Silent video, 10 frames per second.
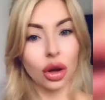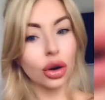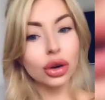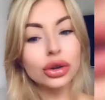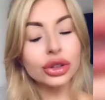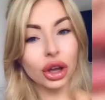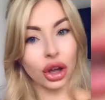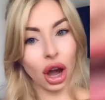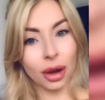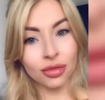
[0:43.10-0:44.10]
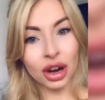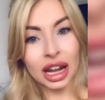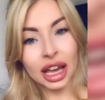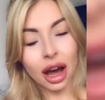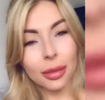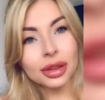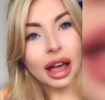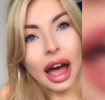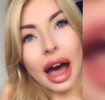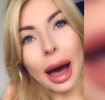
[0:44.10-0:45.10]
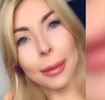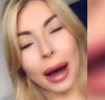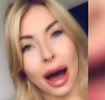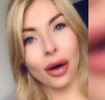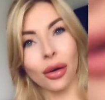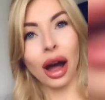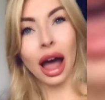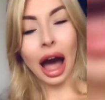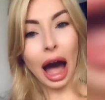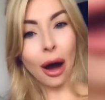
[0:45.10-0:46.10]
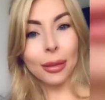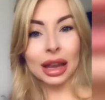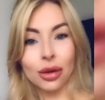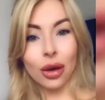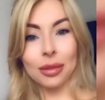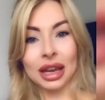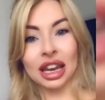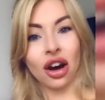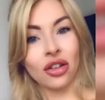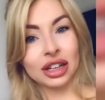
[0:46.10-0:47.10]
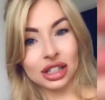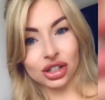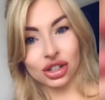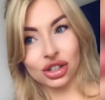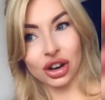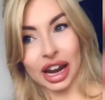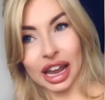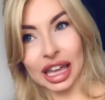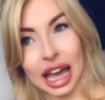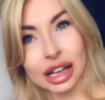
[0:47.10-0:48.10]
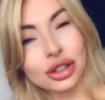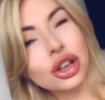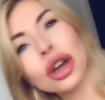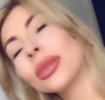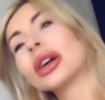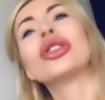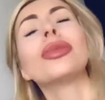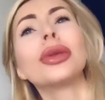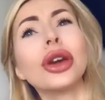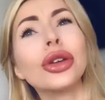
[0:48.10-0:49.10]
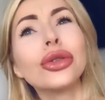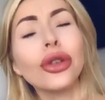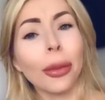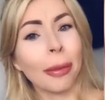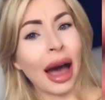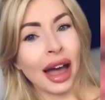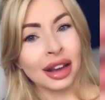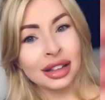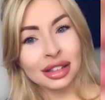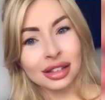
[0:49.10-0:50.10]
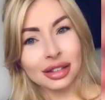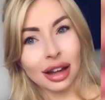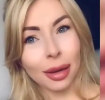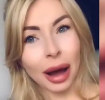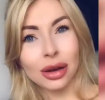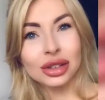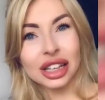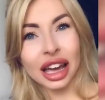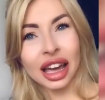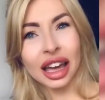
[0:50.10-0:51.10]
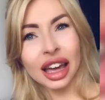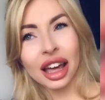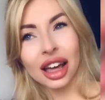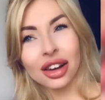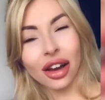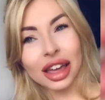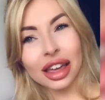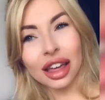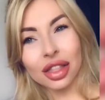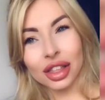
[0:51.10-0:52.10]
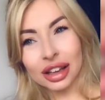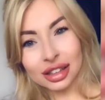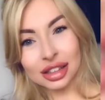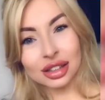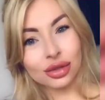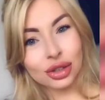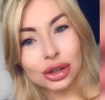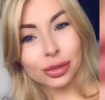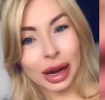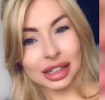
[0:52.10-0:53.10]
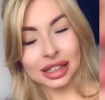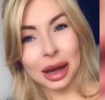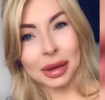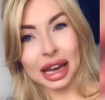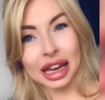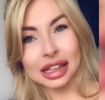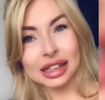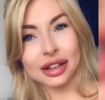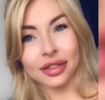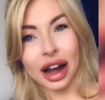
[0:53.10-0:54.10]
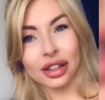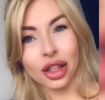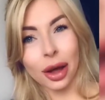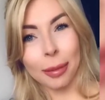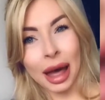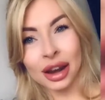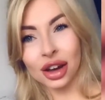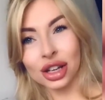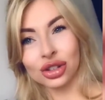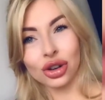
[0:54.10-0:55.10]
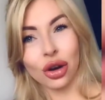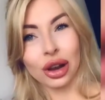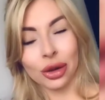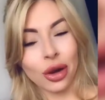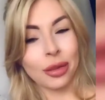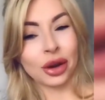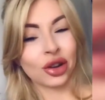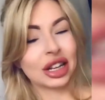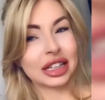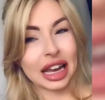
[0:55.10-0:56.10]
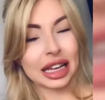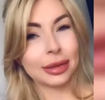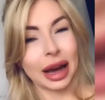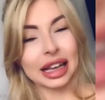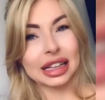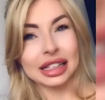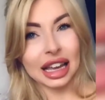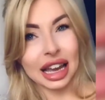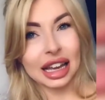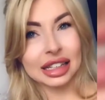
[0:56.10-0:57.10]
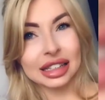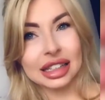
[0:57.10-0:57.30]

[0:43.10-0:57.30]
Also, I'm really upset about how many women in our industry get so much abuse from men about it. Like, this is the real pandemic, is the fact that men are controlling women on a daily basis